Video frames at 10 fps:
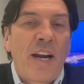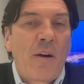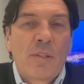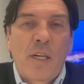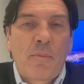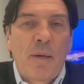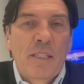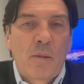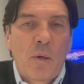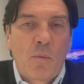I was like,
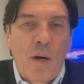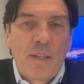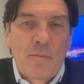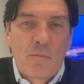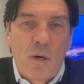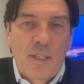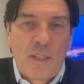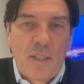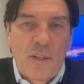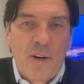basically went right to the internet.